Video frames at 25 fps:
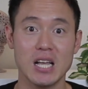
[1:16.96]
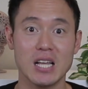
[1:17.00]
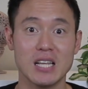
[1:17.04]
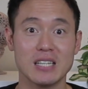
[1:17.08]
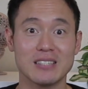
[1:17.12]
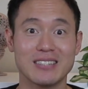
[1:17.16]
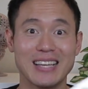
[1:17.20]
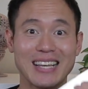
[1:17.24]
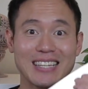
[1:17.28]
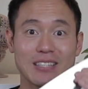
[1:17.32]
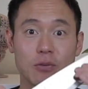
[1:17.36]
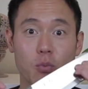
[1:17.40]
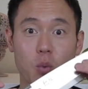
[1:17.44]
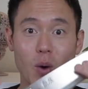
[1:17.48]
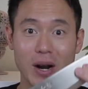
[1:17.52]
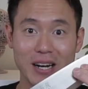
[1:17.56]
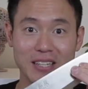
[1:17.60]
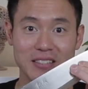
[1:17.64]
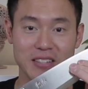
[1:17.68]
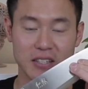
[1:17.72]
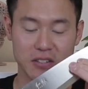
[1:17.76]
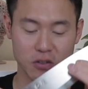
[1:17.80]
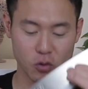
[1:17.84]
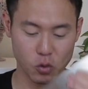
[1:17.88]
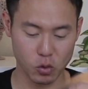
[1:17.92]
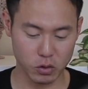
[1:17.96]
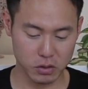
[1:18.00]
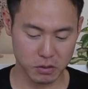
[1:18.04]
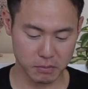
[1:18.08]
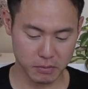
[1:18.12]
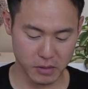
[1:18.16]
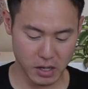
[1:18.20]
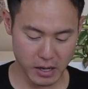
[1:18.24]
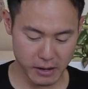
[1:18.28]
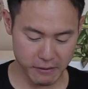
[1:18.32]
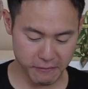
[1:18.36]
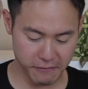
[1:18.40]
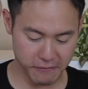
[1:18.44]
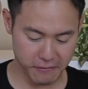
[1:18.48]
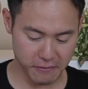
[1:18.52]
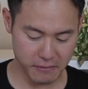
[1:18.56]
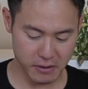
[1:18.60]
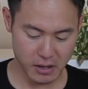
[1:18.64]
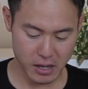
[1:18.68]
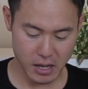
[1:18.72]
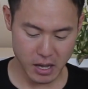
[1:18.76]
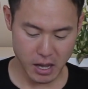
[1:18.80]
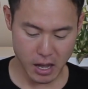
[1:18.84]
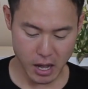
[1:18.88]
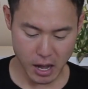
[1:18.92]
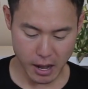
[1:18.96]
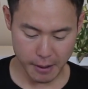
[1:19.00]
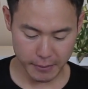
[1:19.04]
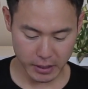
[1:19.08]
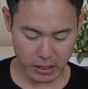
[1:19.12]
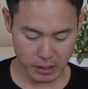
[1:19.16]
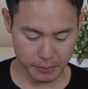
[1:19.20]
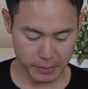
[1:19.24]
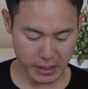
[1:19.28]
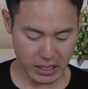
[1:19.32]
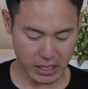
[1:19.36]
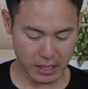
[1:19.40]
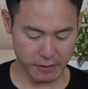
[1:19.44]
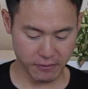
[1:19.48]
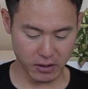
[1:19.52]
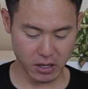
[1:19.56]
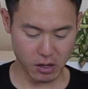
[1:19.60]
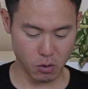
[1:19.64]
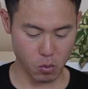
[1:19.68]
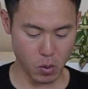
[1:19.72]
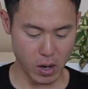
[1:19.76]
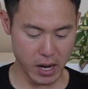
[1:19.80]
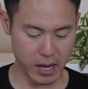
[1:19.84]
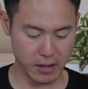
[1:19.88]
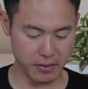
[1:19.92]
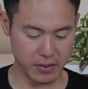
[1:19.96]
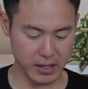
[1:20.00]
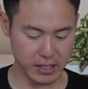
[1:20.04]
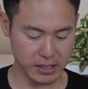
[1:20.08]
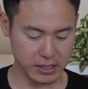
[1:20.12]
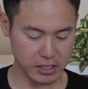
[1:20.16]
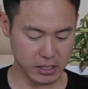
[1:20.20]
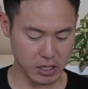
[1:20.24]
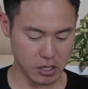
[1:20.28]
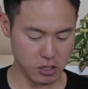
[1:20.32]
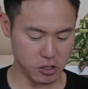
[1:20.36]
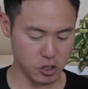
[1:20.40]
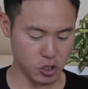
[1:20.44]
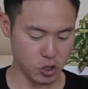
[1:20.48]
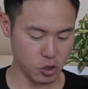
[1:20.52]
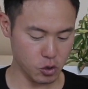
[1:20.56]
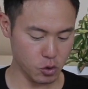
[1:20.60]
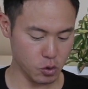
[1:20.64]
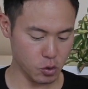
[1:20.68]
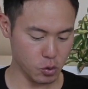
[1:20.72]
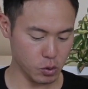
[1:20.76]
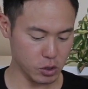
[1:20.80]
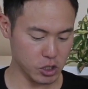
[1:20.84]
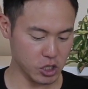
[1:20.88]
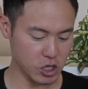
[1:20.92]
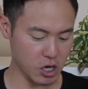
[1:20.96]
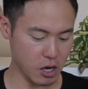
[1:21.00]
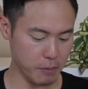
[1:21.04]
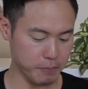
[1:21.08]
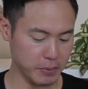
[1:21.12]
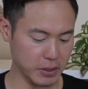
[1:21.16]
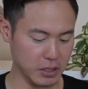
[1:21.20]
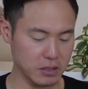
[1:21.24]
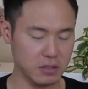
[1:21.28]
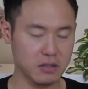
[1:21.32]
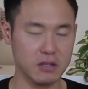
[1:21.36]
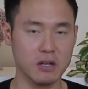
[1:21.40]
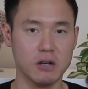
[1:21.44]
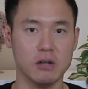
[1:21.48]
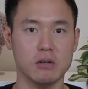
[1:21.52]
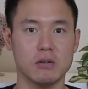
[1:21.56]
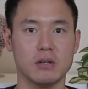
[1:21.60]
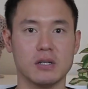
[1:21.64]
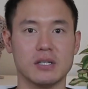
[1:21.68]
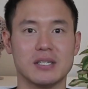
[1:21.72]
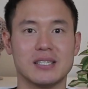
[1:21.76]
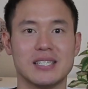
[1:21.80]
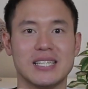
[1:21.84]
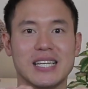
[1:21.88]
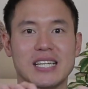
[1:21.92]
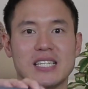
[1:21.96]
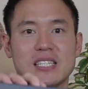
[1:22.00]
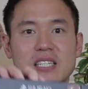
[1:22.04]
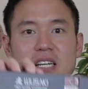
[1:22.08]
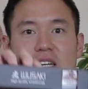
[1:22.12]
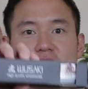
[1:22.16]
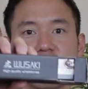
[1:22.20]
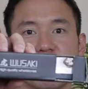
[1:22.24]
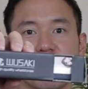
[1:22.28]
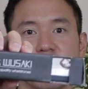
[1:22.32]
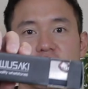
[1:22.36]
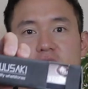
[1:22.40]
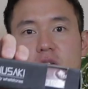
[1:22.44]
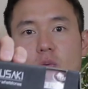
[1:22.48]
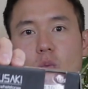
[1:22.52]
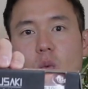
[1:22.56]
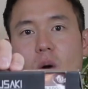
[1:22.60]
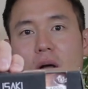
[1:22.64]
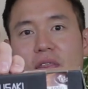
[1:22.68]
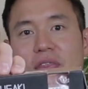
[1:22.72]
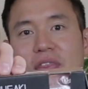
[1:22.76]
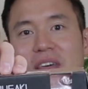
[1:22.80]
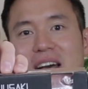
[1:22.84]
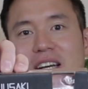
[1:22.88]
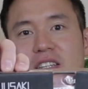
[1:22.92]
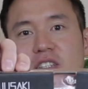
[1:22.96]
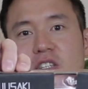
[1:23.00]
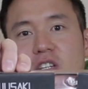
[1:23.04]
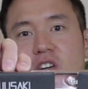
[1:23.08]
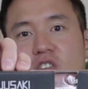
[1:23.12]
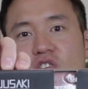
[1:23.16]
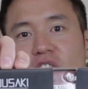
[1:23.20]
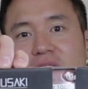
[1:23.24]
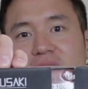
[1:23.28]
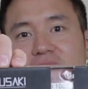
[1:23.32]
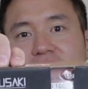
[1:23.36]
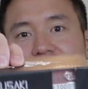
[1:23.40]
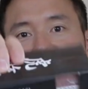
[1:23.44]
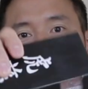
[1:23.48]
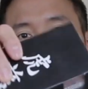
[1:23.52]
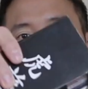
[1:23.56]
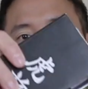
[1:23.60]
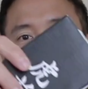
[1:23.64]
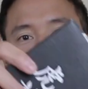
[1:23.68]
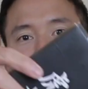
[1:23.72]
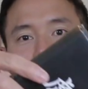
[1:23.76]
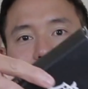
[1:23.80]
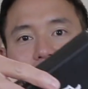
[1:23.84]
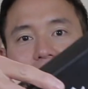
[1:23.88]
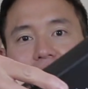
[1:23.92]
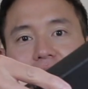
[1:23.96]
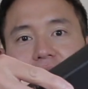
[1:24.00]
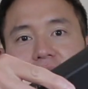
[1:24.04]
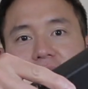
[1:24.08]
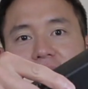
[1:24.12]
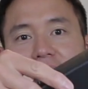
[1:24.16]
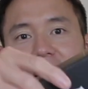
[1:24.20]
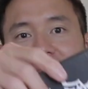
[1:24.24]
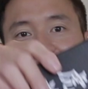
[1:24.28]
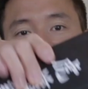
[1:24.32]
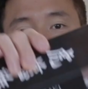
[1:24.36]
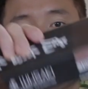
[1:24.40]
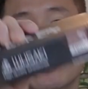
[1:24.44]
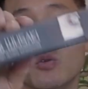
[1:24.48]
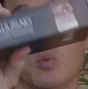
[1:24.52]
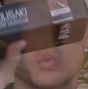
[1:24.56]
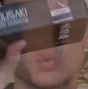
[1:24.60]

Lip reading: So as well as this awesome knife, I'm going to be giving away this dual sharpening stone, 600 1000 grit, and you